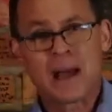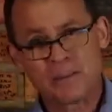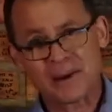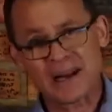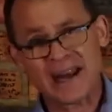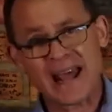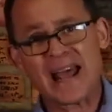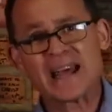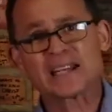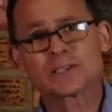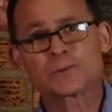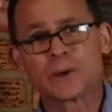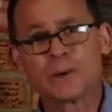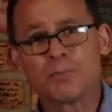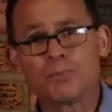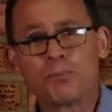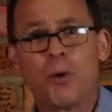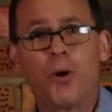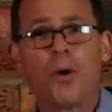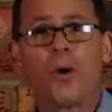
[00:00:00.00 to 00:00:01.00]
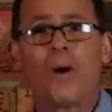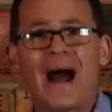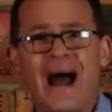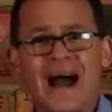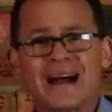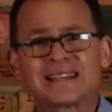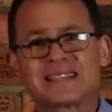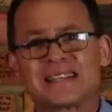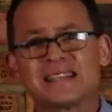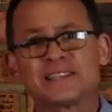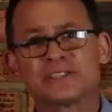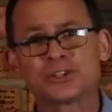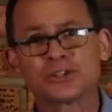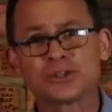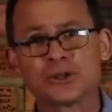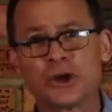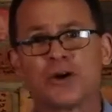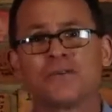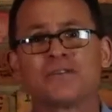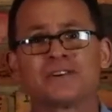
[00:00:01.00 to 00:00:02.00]
But as we pour out in
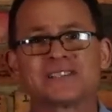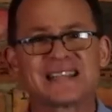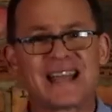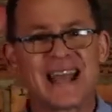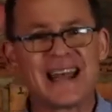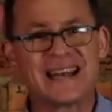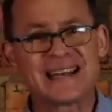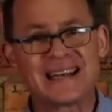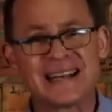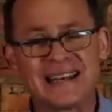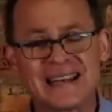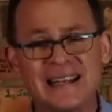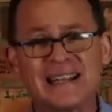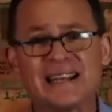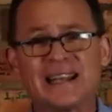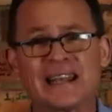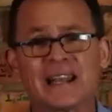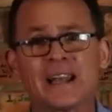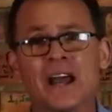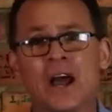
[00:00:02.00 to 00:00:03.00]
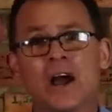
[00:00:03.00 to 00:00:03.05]
service and in leading,